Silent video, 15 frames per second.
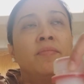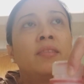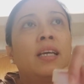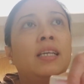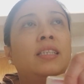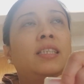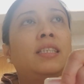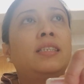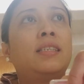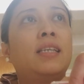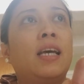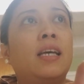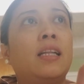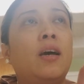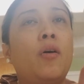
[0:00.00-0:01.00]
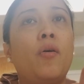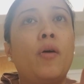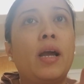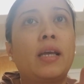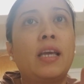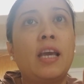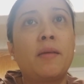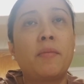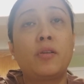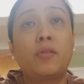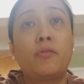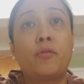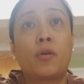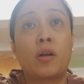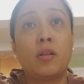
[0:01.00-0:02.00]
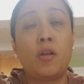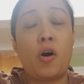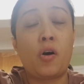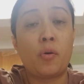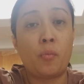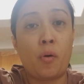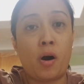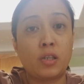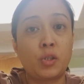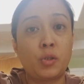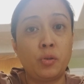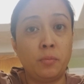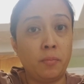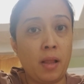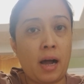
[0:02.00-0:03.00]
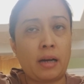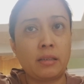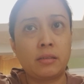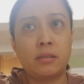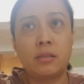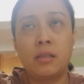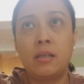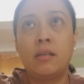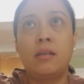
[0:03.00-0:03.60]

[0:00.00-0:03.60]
And she said, oh, I came out for a long walk, 2 blocks.